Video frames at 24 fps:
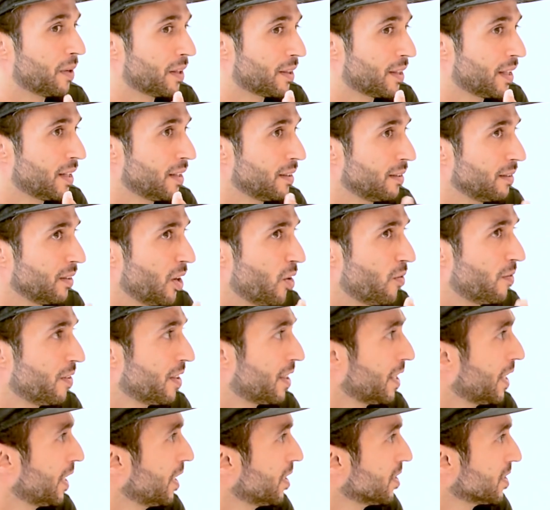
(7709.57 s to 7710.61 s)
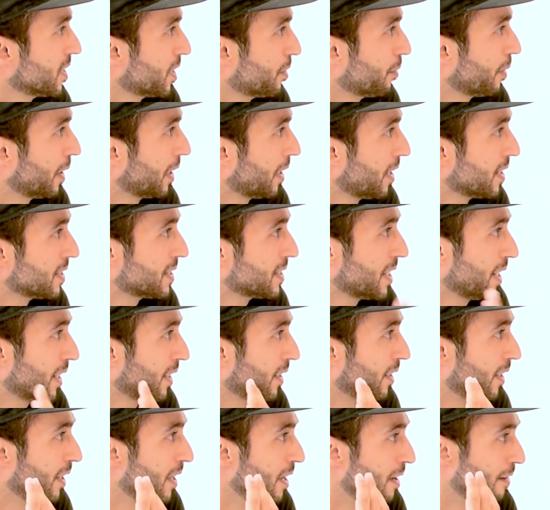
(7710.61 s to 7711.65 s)
But then over the years, I realized,
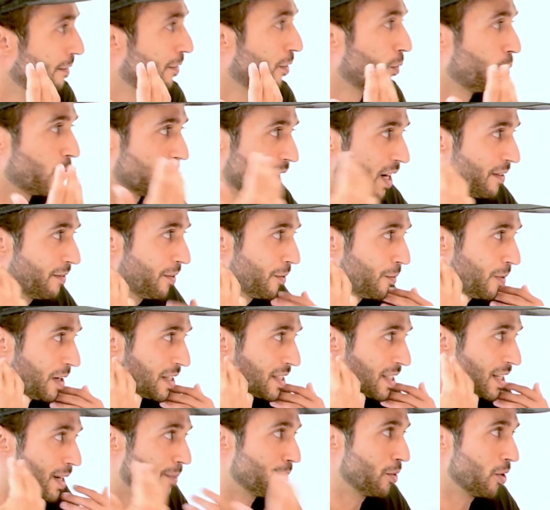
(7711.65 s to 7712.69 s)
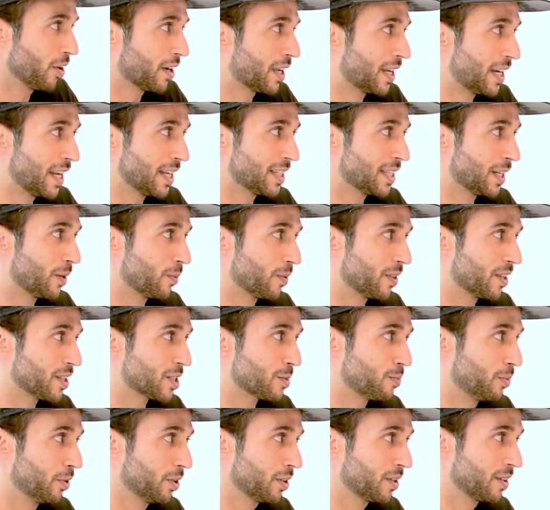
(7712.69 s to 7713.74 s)
hey, for whatever reason, I'm not connecting with
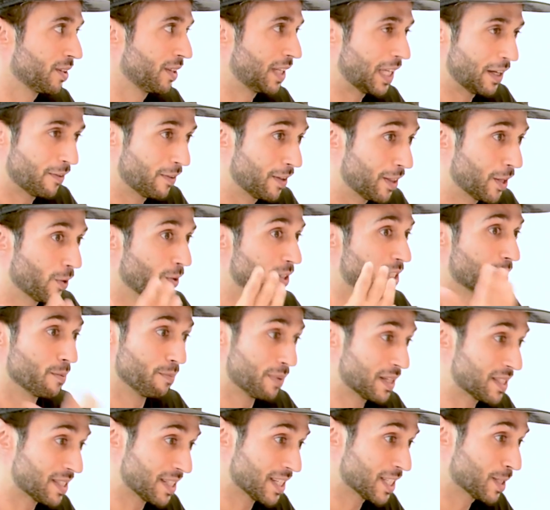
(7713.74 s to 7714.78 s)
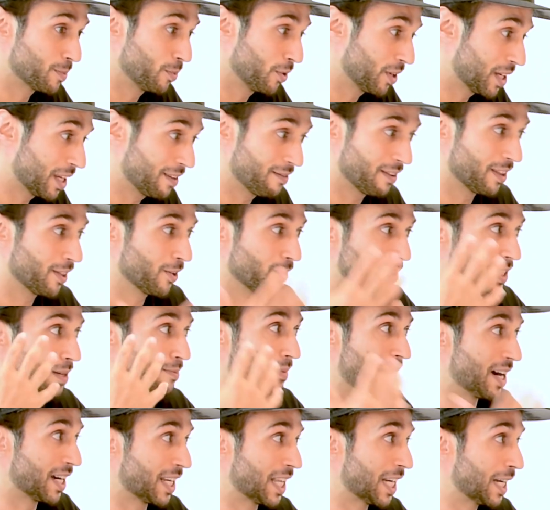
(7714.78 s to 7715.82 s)
this book, even though it's a business book, even though it's a
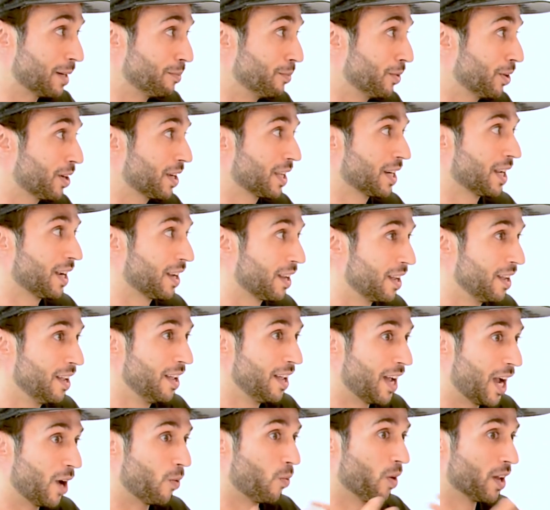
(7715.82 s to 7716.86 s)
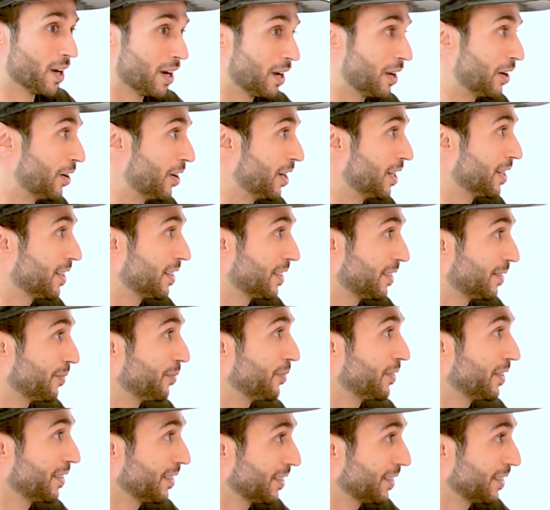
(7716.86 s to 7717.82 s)
marketing book, and I, I want to learn, and